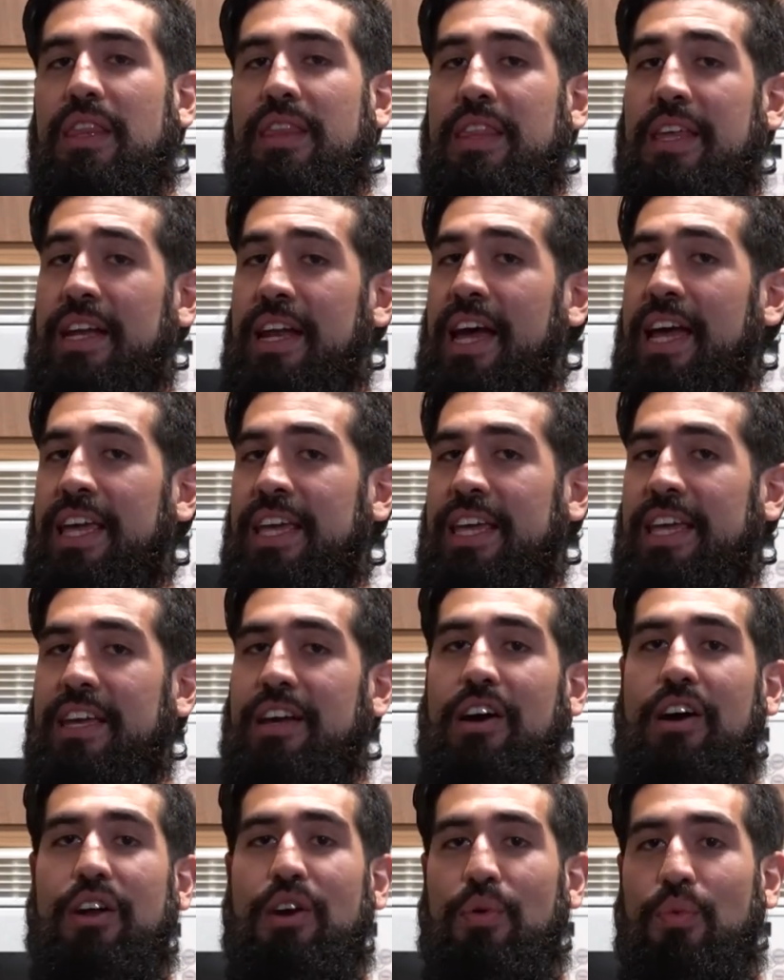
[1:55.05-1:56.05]
that I
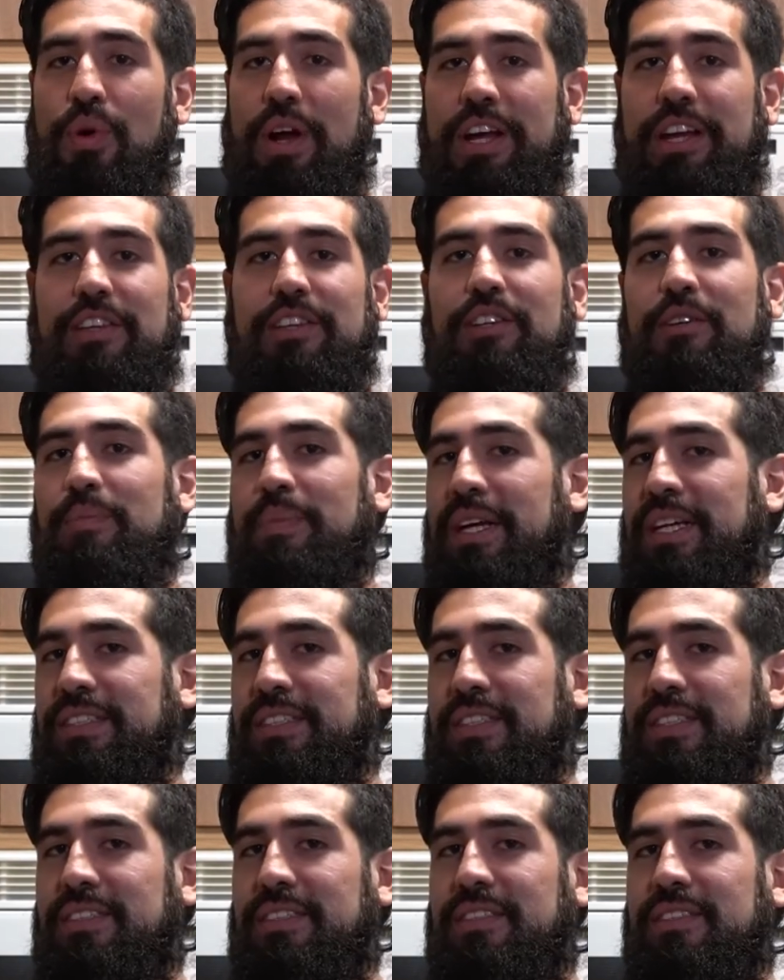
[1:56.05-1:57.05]
eat on a regular
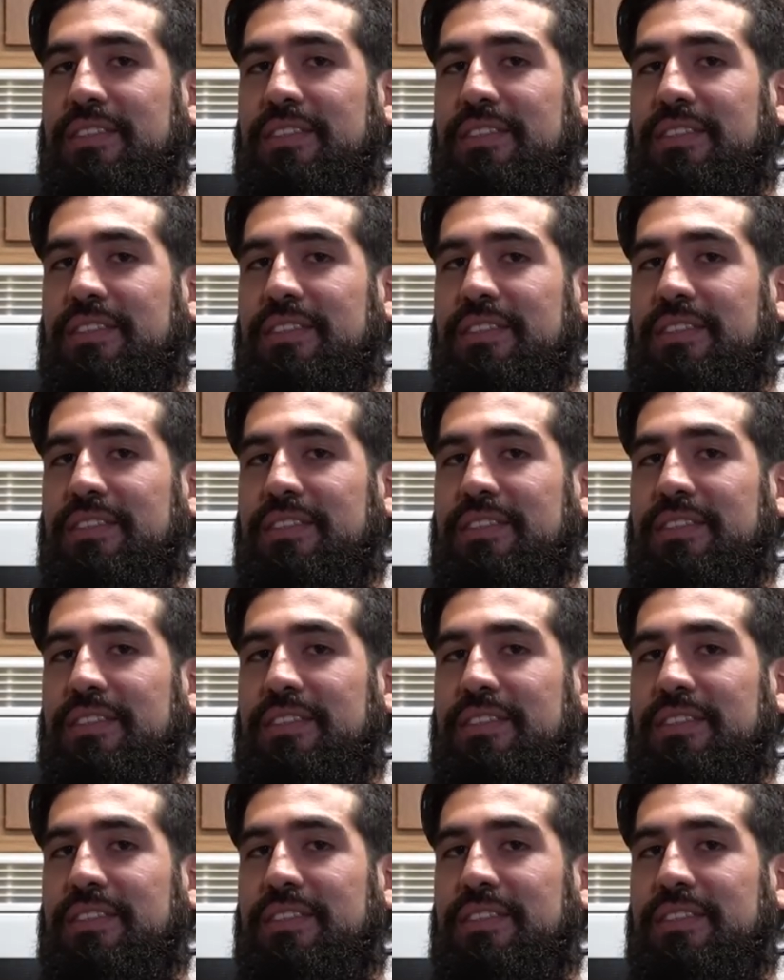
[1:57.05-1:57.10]
basis.